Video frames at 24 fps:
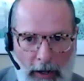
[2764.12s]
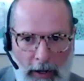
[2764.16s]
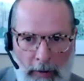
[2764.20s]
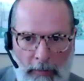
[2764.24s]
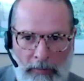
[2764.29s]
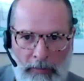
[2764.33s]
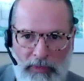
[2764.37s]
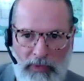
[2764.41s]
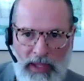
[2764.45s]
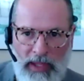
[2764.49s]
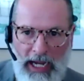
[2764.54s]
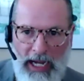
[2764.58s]

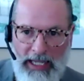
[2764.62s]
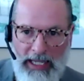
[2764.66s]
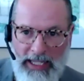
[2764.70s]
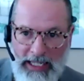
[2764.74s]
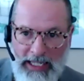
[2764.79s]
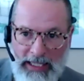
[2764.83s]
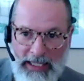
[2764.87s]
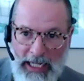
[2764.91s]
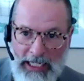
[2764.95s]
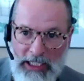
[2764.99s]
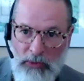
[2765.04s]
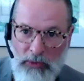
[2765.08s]
I
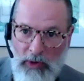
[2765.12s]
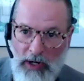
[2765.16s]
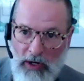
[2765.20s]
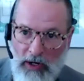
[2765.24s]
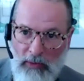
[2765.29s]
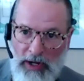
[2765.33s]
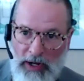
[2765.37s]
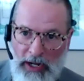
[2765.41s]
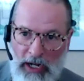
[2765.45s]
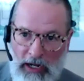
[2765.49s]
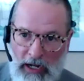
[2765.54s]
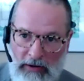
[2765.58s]
think that's
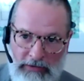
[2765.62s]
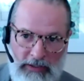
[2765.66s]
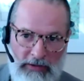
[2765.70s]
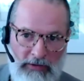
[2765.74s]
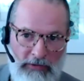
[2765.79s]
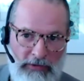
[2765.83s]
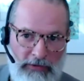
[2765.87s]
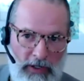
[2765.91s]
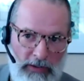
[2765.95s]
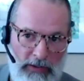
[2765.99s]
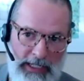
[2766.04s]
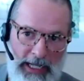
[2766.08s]
where we
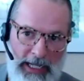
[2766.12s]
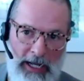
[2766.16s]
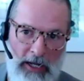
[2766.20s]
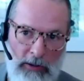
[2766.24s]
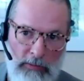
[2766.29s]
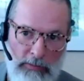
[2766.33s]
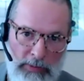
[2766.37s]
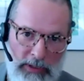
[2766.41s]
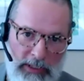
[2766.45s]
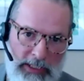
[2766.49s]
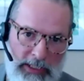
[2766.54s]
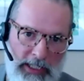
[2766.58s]
often fall
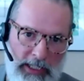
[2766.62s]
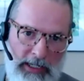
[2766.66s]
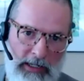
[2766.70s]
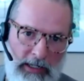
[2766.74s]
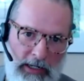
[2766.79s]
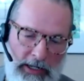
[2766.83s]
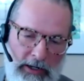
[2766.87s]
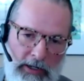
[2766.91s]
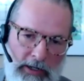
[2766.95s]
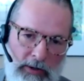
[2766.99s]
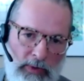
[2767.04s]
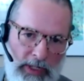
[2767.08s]
down,
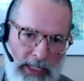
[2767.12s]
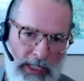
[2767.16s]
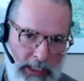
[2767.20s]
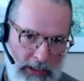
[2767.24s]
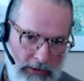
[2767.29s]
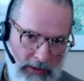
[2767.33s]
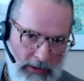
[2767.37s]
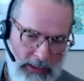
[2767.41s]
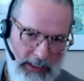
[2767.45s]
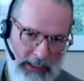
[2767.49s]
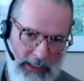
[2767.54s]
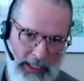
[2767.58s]
particularly on
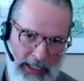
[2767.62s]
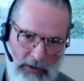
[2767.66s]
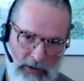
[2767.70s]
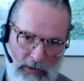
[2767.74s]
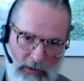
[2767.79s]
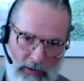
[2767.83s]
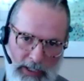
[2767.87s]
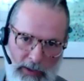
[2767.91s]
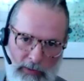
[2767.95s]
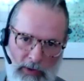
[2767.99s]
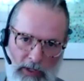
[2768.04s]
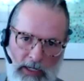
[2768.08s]
resourcing
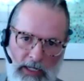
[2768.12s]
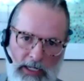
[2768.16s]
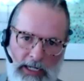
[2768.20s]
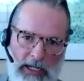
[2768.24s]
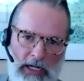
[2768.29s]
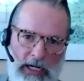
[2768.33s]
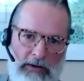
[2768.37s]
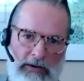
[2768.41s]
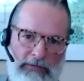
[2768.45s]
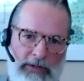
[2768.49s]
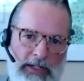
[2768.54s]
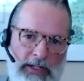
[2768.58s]
equity work.
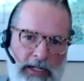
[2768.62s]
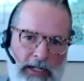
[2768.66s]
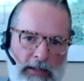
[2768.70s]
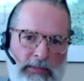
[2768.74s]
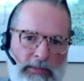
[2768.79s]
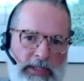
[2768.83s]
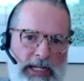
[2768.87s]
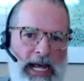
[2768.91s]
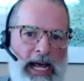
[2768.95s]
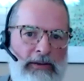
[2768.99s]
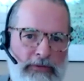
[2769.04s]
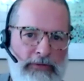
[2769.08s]
It often
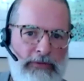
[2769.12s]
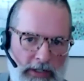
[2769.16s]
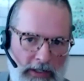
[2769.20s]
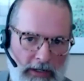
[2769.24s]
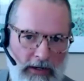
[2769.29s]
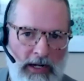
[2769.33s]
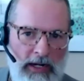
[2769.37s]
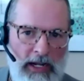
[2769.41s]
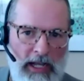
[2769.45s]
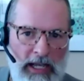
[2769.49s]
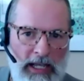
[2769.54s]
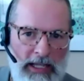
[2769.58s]
comes
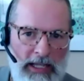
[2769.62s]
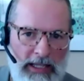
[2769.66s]
after.